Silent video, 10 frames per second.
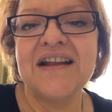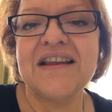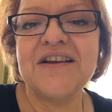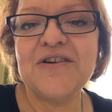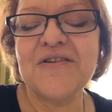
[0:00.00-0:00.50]

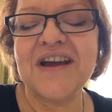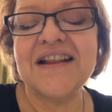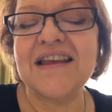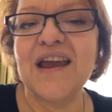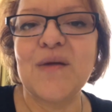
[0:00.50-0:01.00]
The other great
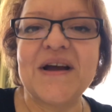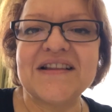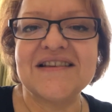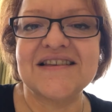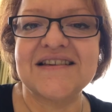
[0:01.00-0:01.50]
thing about
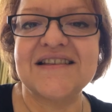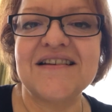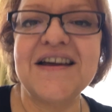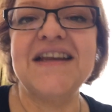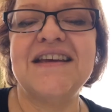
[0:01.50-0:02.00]
this
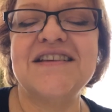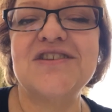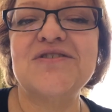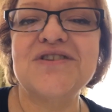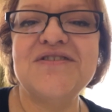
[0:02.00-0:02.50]
design is
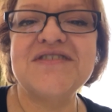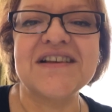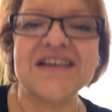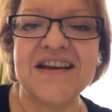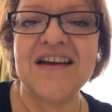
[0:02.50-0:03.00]
you're using
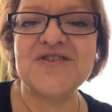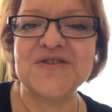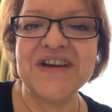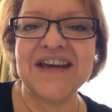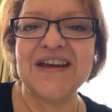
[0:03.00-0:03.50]
the
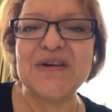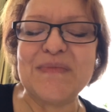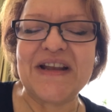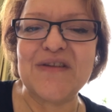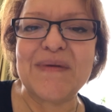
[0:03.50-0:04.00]
natural hem
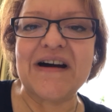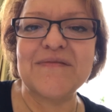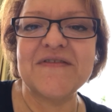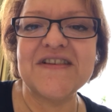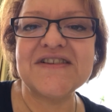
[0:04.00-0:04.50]
in the
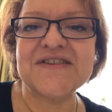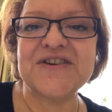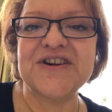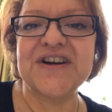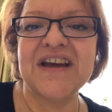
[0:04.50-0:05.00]
bottom of the
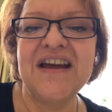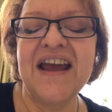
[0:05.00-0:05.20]
skirt,